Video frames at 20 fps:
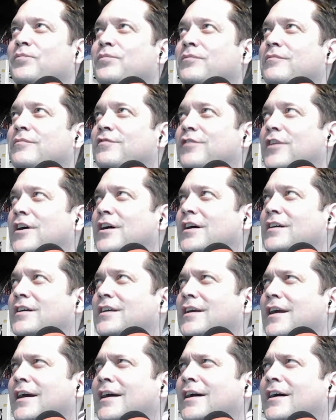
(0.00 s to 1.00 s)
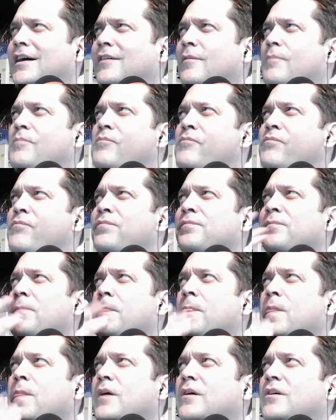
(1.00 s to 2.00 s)
Fuck yeah.
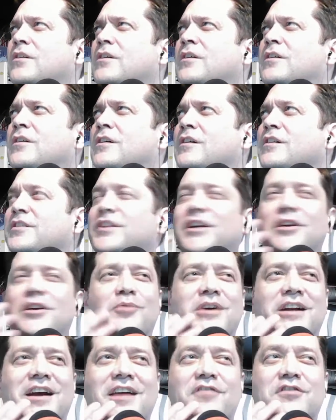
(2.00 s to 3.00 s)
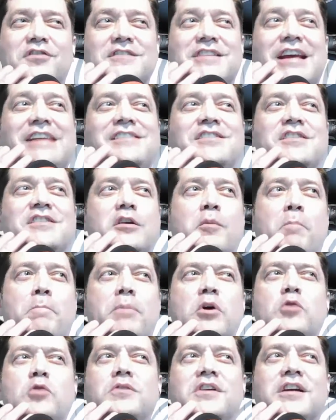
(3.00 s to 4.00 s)
Oh, you know what? I haven't tasted a
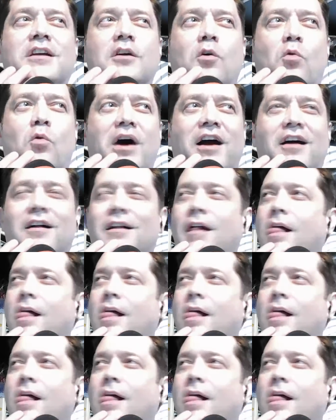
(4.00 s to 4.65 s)
boot in a while.